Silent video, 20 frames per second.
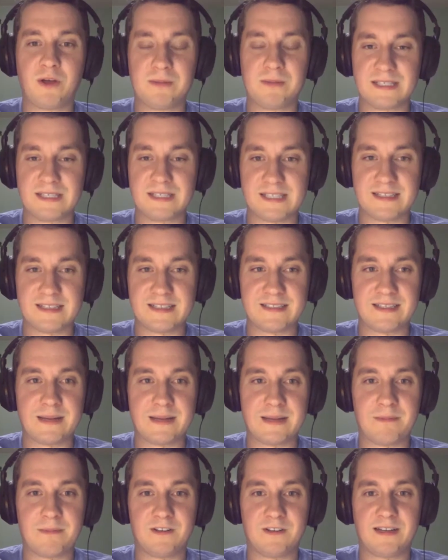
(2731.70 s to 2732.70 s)
be seeing
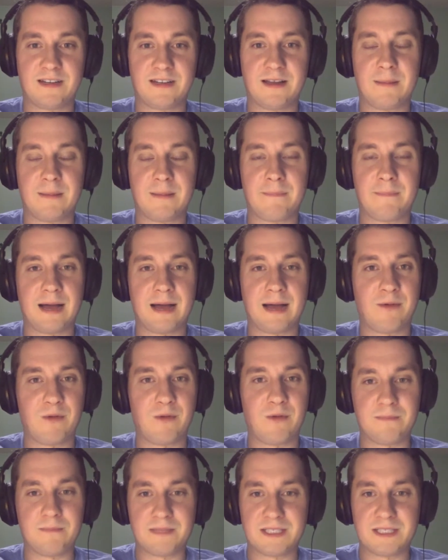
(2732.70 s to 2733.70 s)
doubling up. I
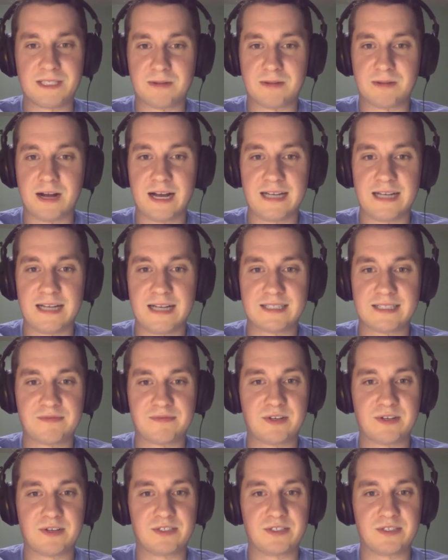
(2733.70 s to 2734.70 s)
wouldn't be surprised if
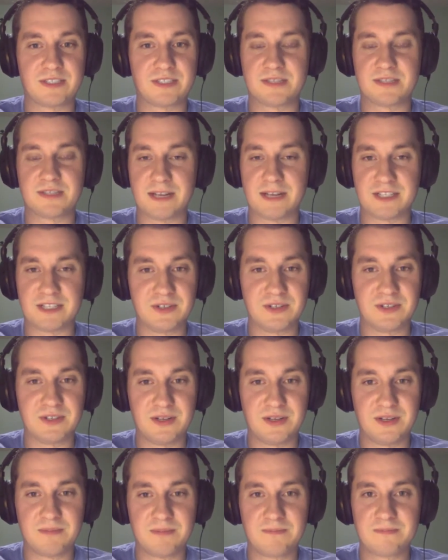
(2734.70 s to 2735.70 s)
there's a
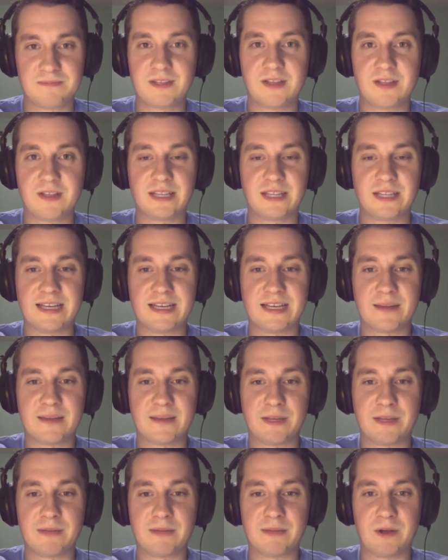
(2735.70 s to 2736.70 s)
special Link
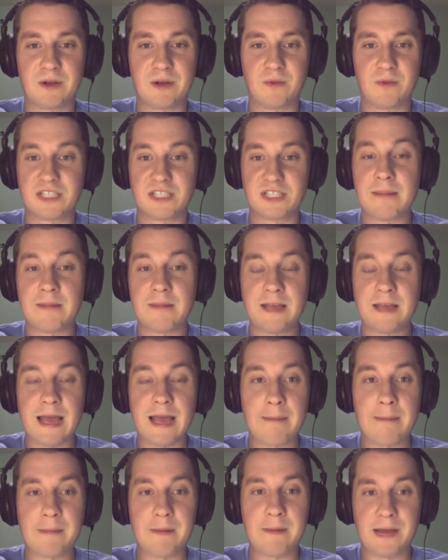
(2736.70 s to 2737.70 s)
amiibo, which I'd be
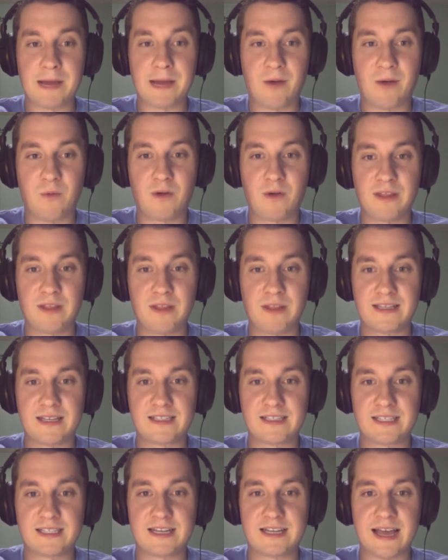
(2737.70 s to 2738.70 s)
happy about. One that
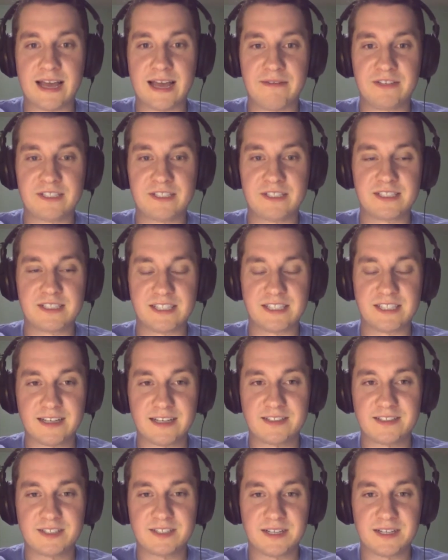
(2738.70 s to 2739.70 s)
doesn't have a
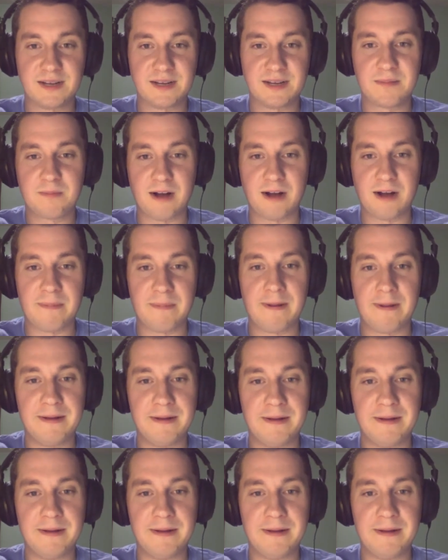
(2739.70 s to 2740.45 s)
stick to prop.